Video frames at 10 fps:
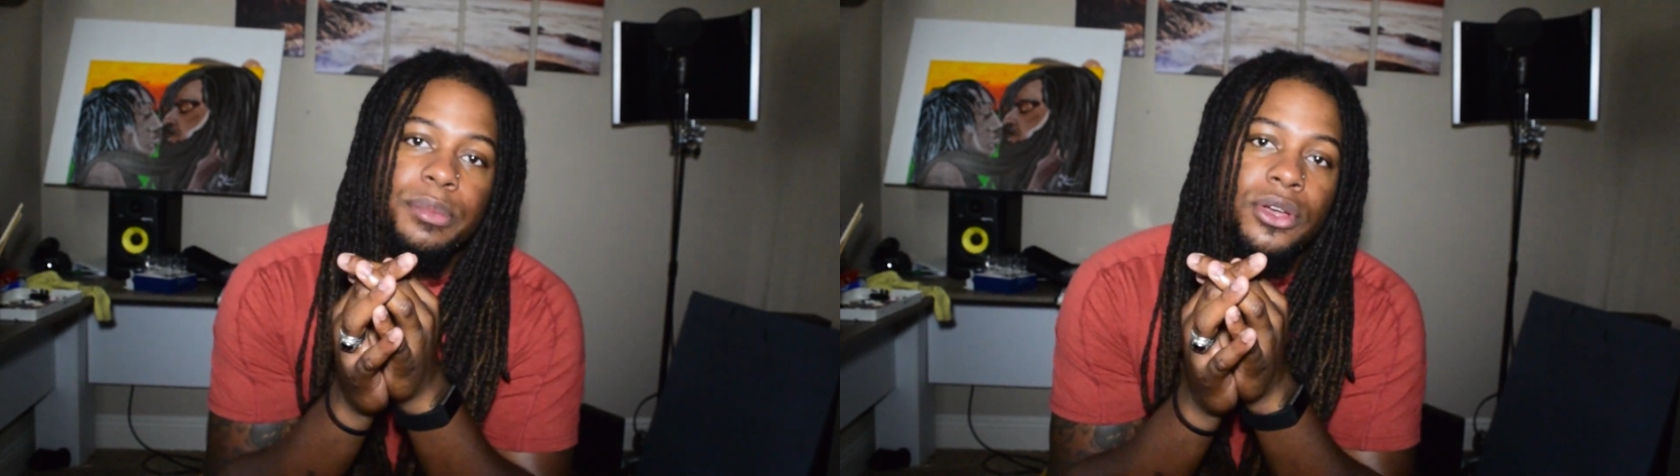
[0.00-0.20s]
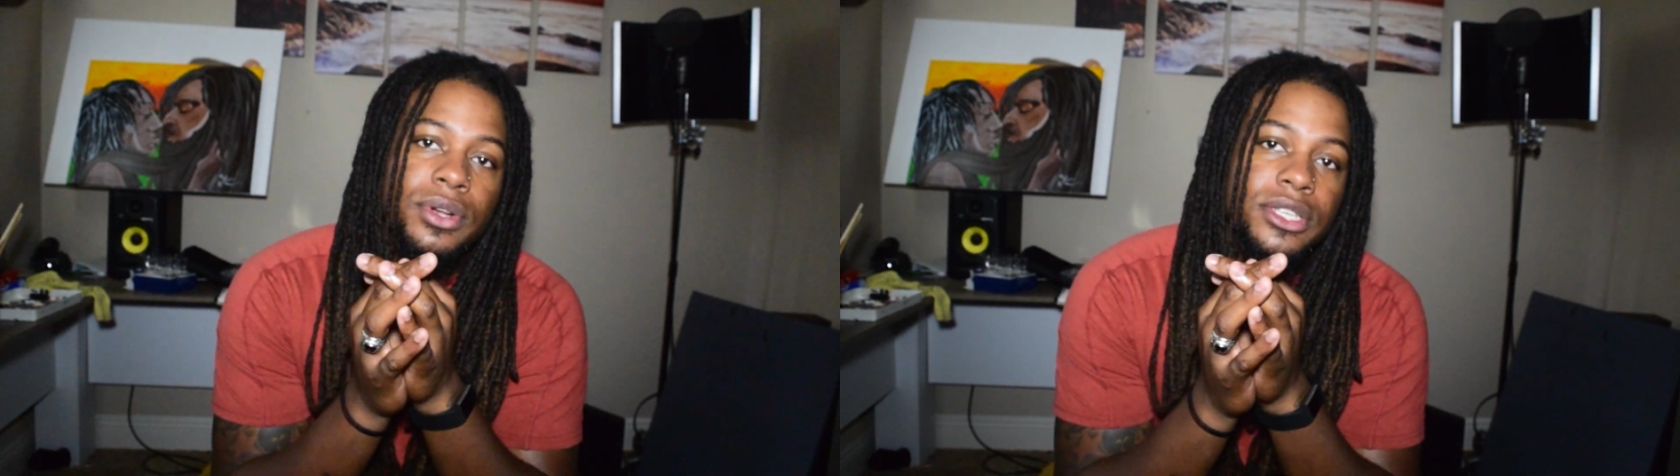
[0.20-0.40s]

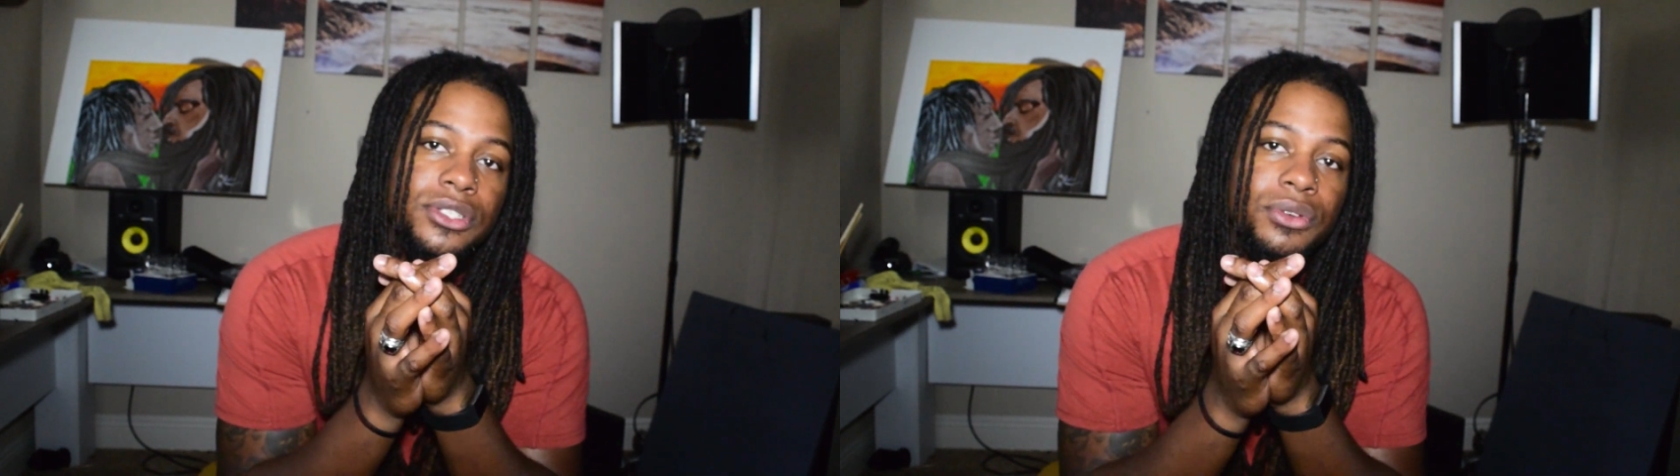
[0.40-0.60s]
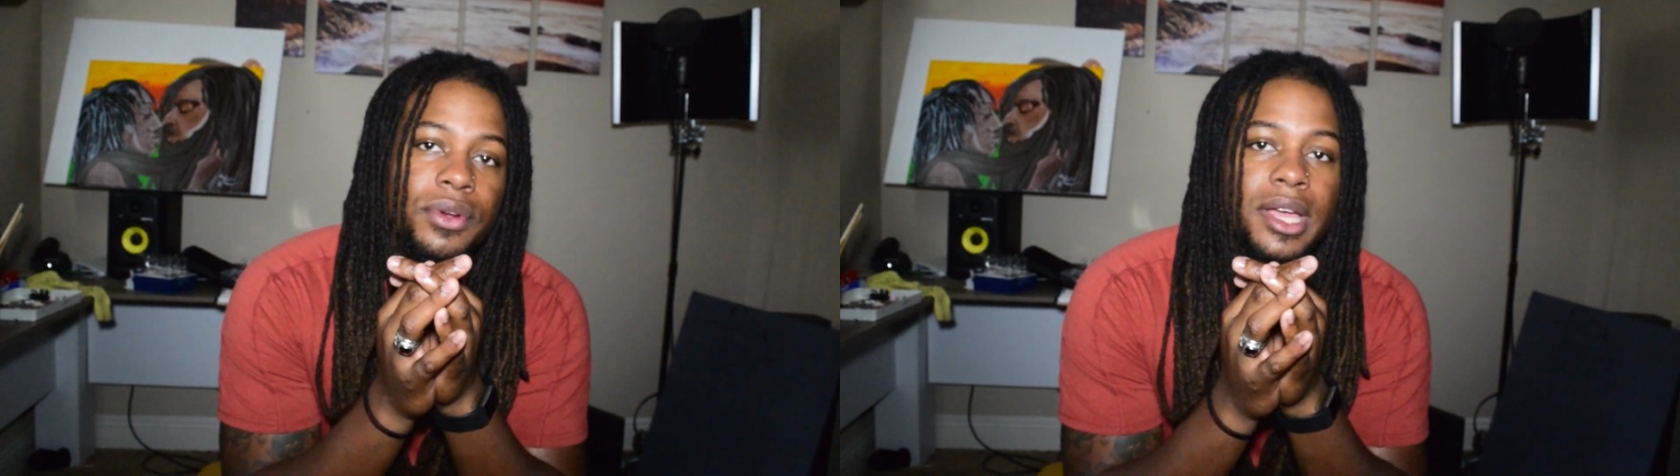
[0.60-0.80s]
me on
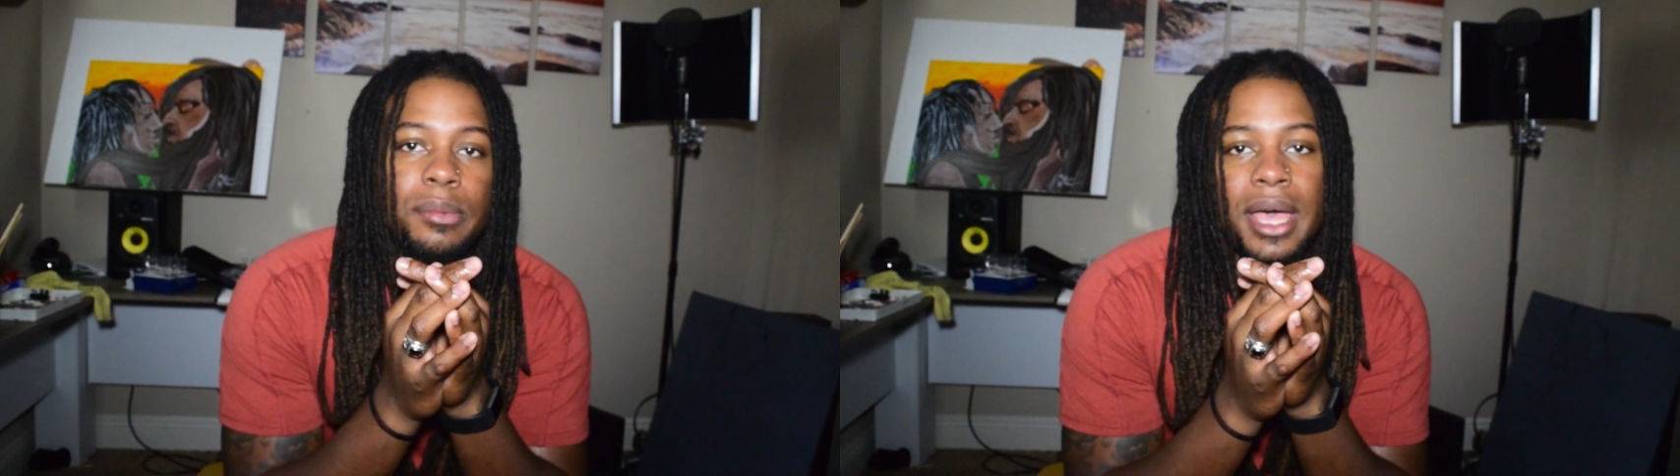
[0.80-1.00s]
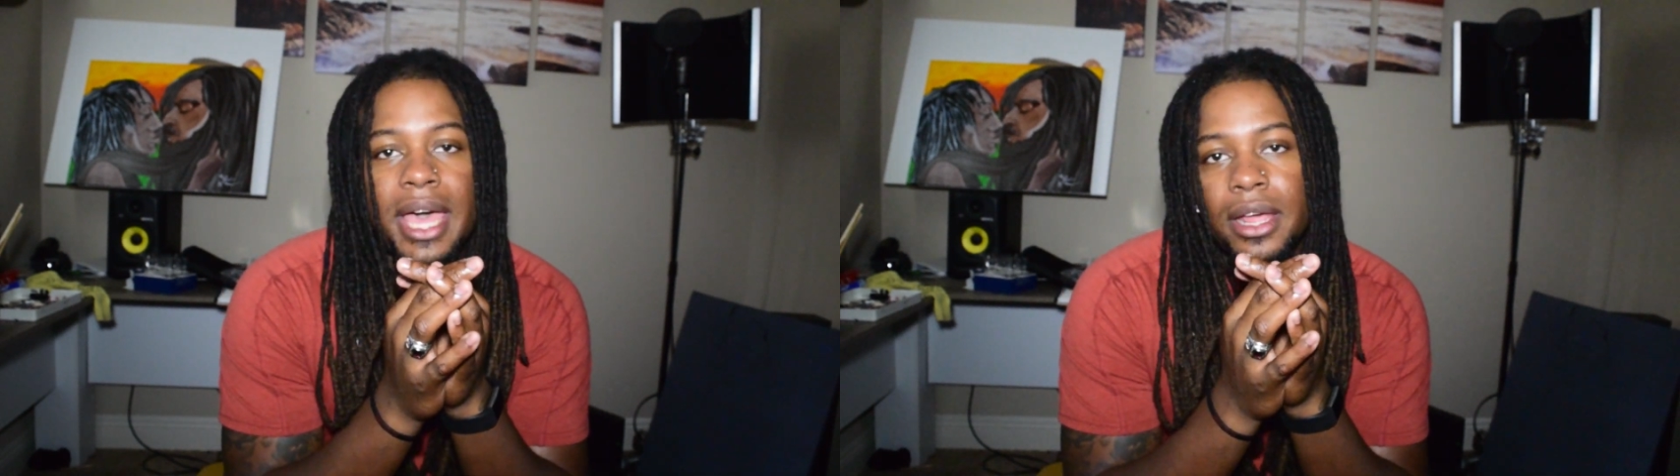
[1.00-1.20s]

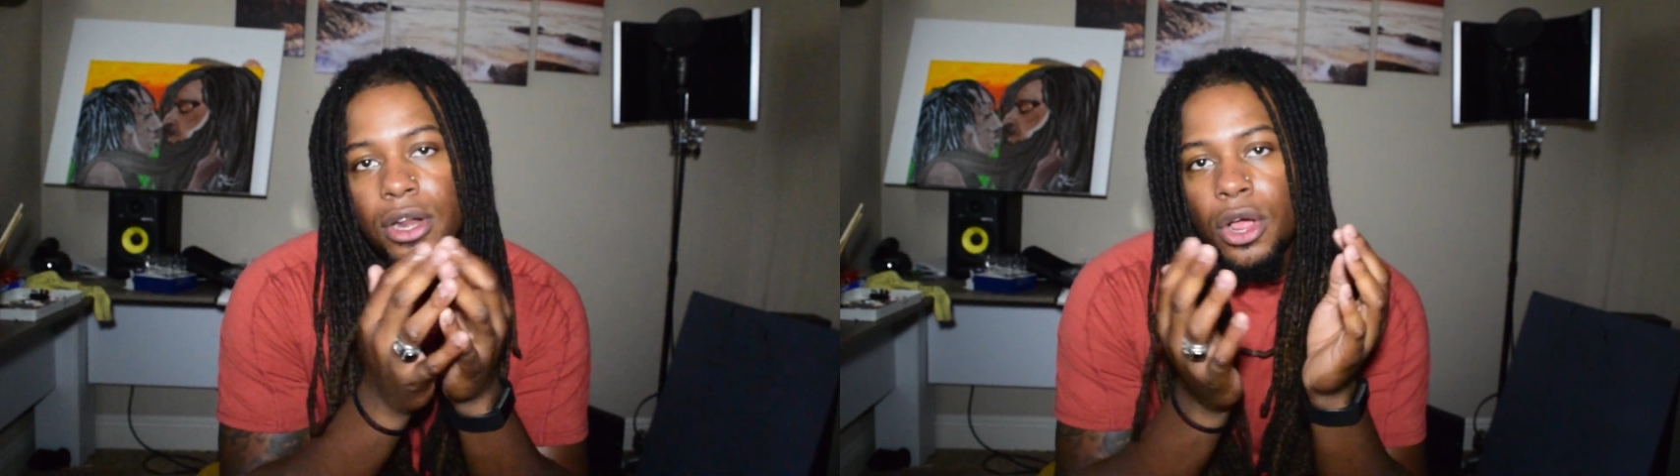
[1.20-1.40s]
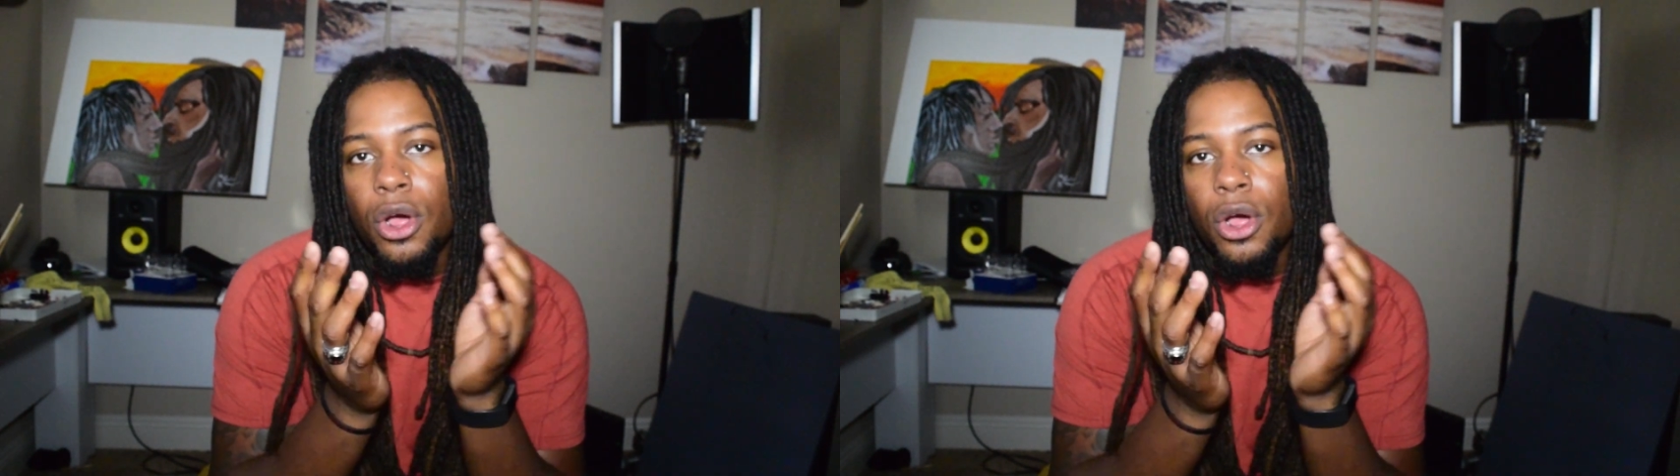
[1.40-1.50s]
Instagram at